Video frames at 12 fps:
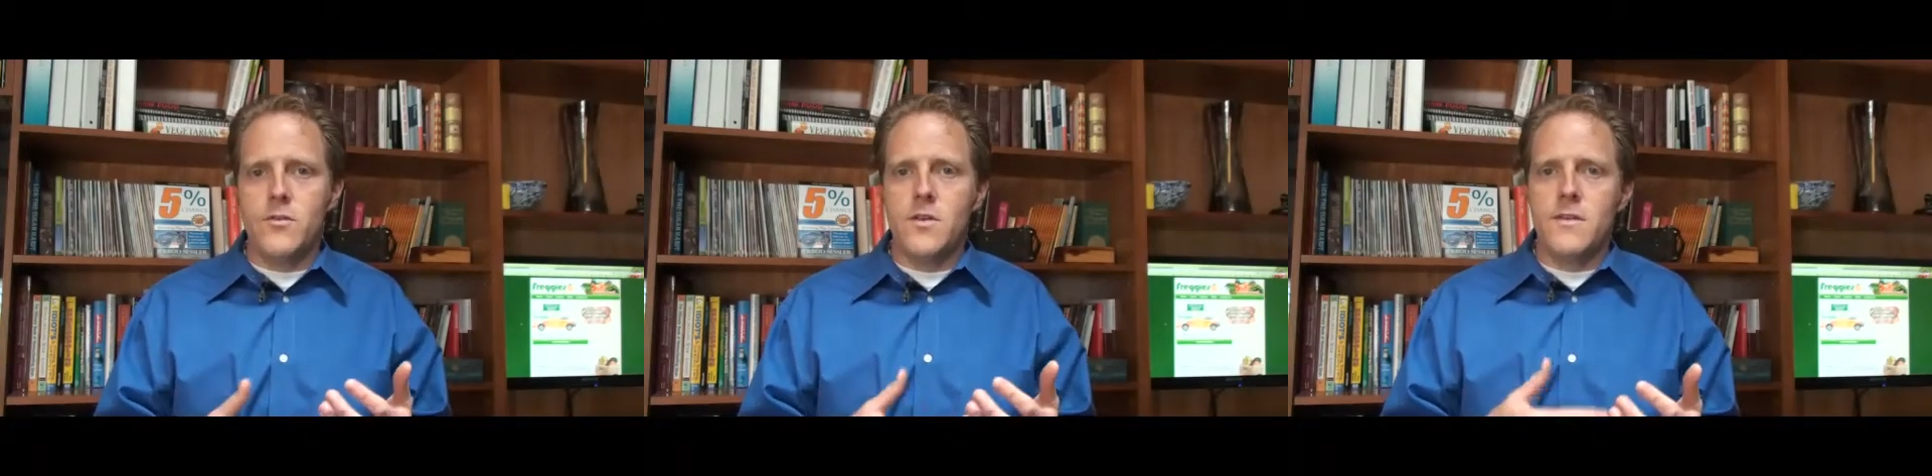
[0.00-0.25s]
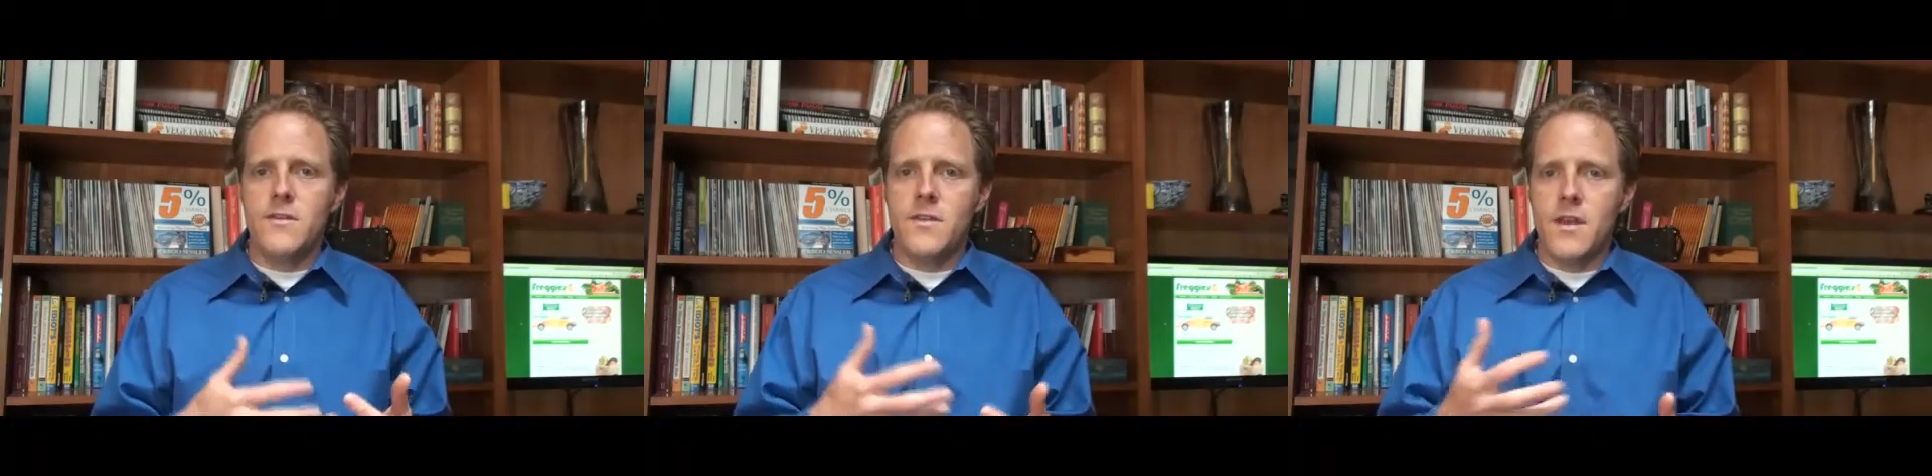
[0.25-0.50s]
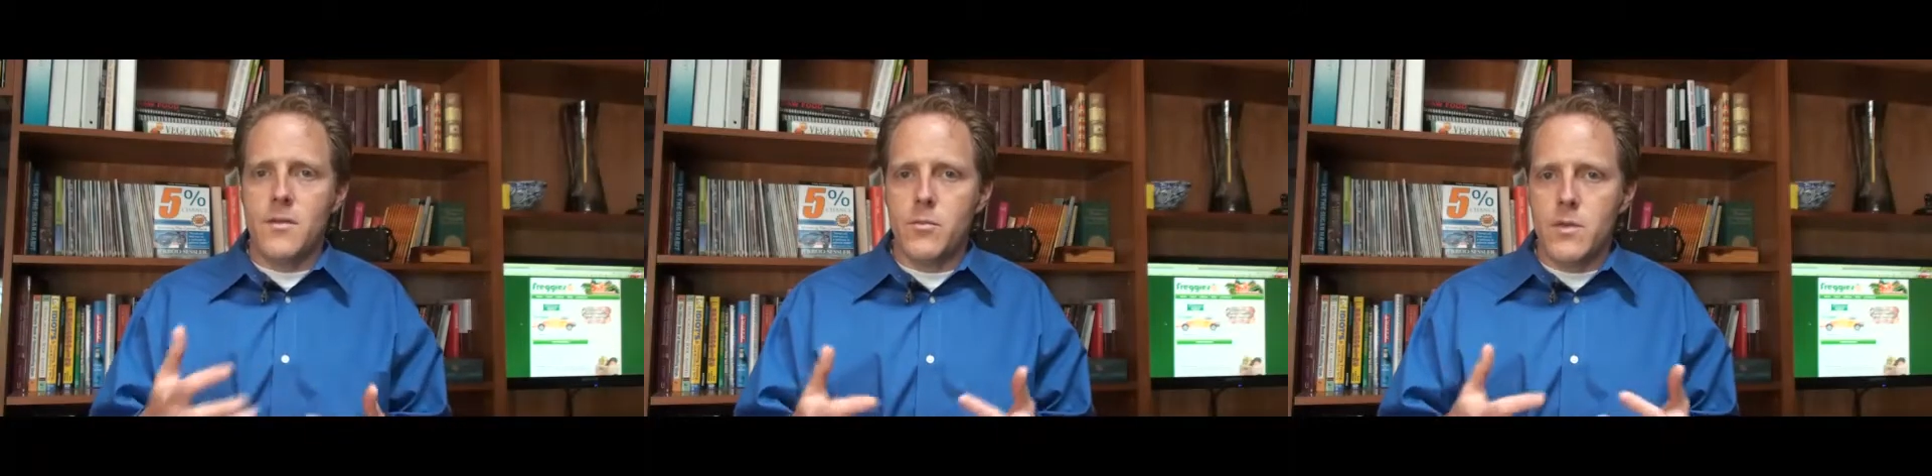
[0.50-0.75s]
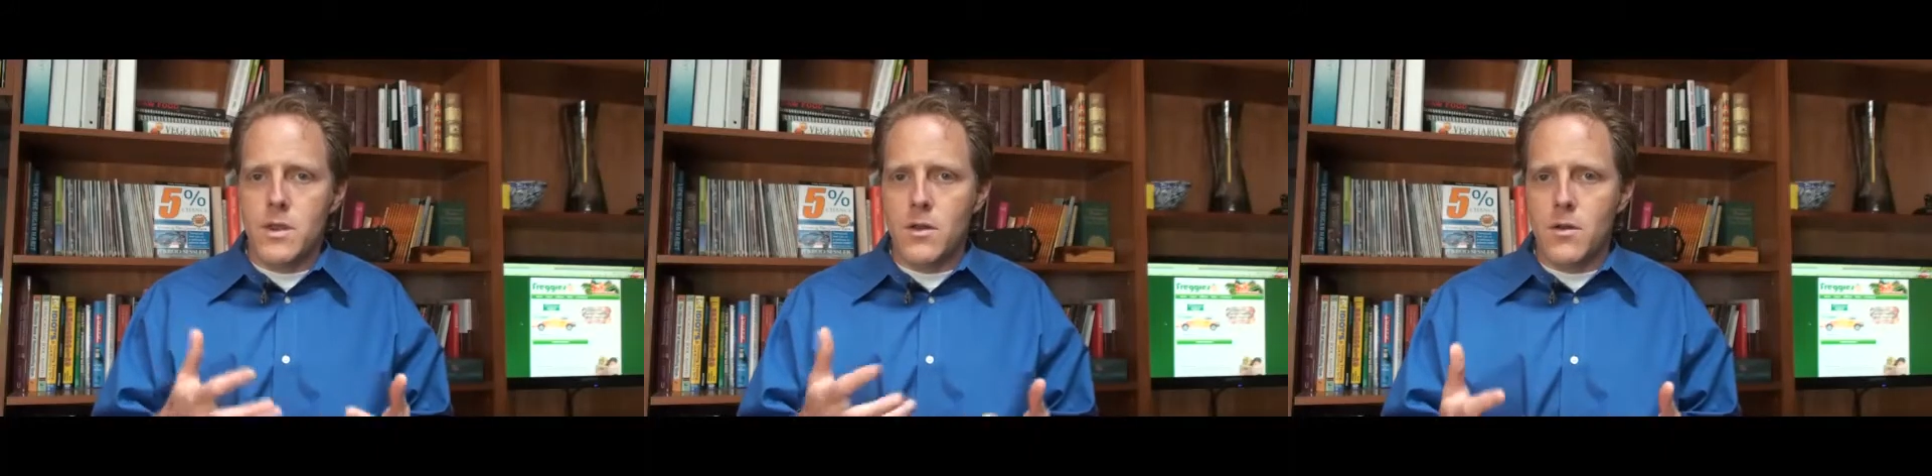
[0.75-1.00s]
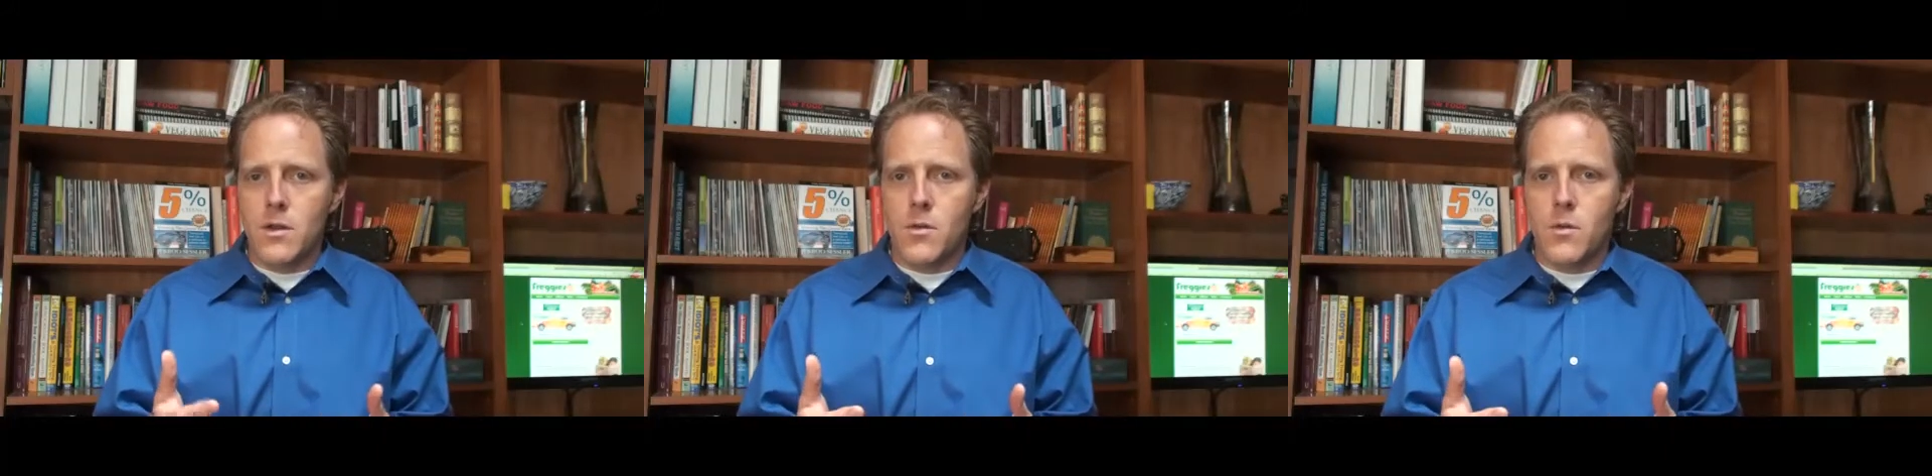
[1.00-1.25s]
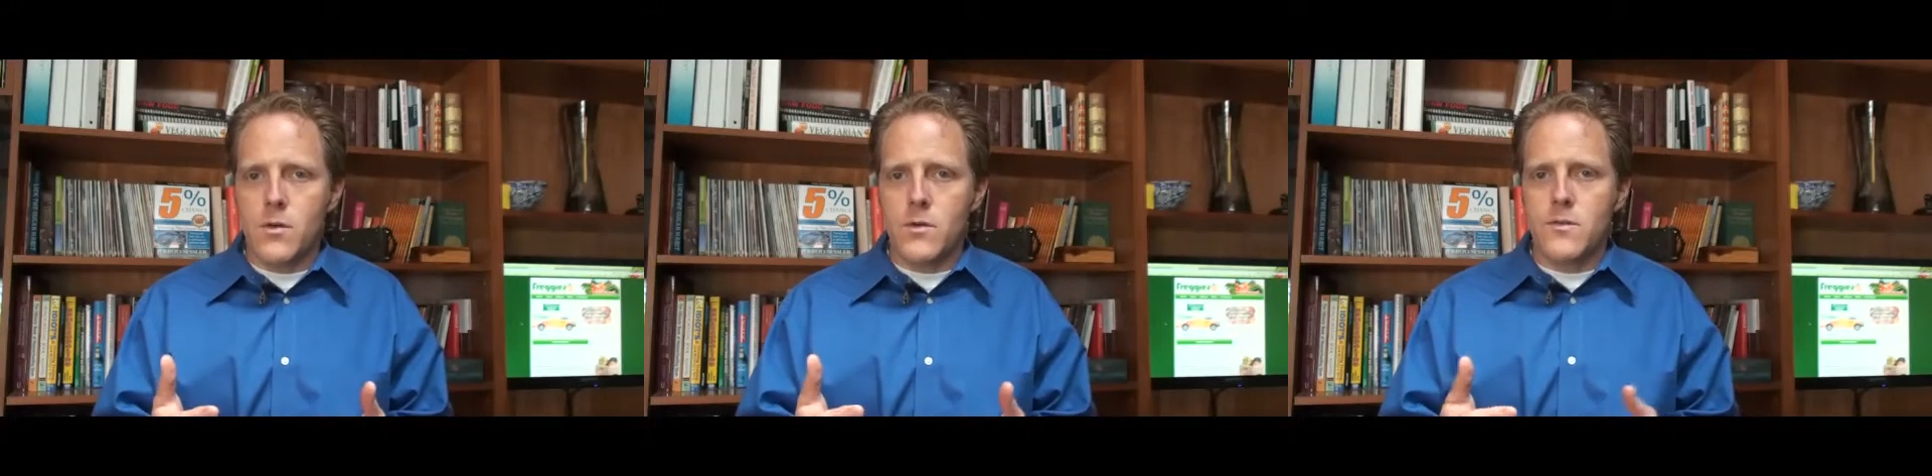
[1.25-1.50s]
you can set up reoccurring
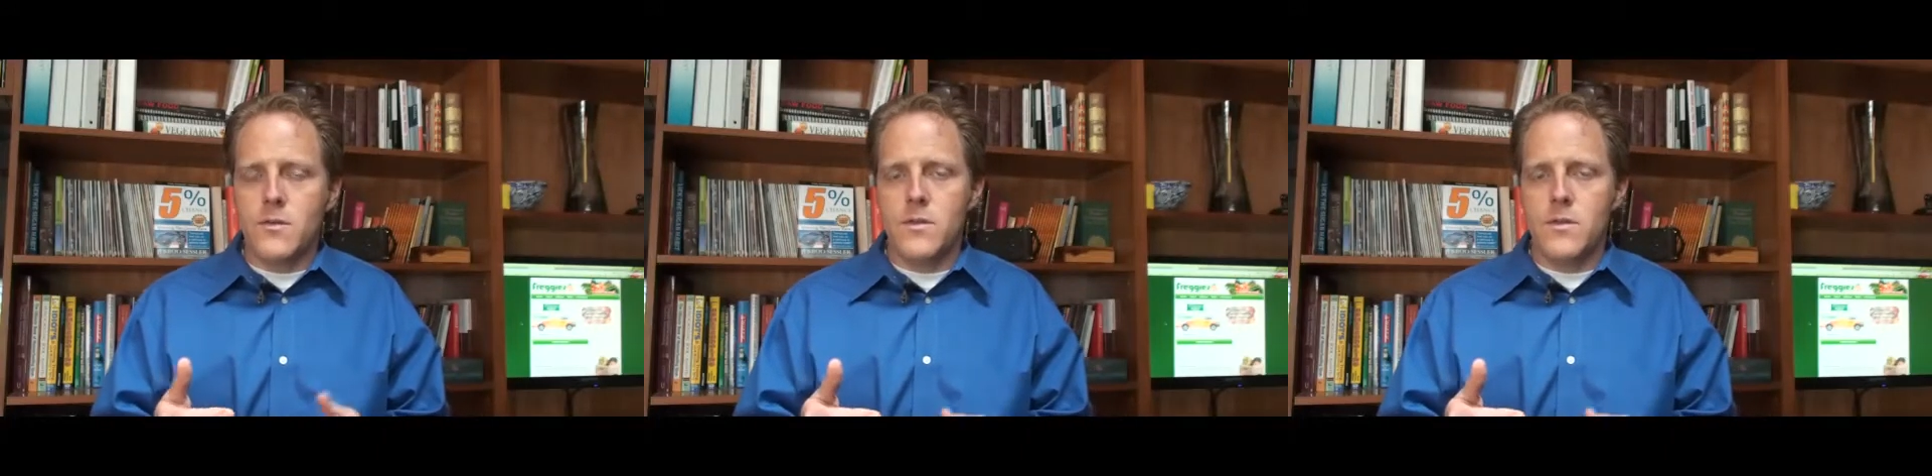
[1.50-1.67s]
orders